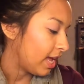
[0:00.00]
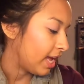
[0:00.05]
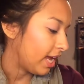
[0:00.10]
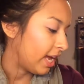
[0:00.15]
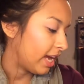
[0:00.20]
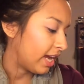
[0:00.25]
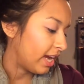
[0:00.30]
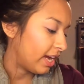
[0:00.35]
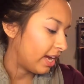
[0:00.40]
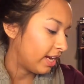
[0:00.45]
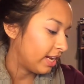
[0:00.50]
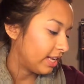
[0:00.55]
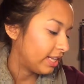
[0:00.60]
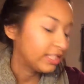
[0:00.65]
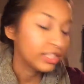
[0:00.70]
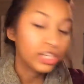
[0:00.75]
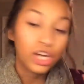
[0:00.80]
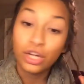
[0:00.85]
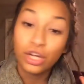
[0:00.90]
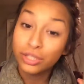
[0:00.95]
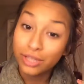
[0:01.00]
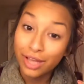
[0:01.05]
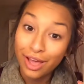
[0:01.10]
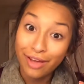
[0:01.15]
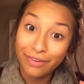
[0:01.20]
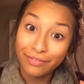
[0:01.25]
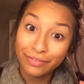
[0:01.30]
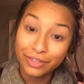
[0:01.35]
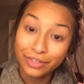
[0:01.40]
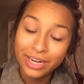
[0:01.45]
and it's called
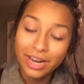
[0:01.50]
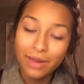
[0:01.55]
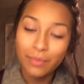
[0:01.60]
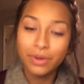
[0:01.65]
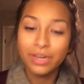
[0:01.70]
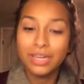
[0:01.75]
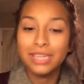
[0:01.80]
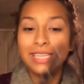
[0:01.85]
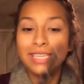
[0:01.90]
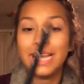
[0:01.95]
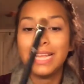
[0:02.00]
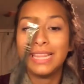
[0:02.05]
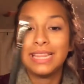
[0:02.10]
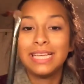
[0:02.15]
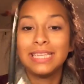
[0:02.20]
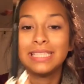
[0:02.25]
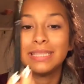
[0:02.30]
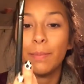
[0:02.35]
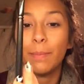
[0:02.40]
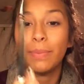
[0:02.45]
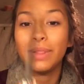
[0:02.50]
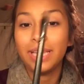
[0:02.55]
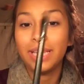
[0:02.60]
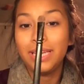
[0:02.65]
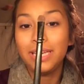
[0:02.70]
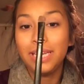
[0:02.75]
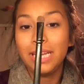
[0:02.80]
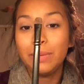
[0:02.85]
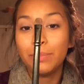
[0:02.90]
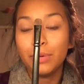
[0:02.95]
Cover, and we're going to take this
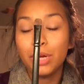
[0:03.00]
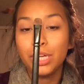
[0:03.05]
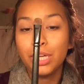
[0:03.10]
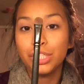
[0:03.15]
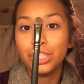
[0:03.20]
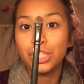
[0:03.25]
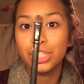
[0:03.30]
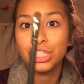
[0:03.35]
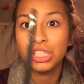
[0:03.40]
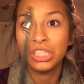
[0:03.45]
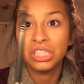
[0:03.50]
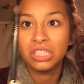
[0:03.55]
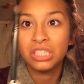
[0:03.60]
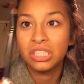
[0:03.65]
blending brush,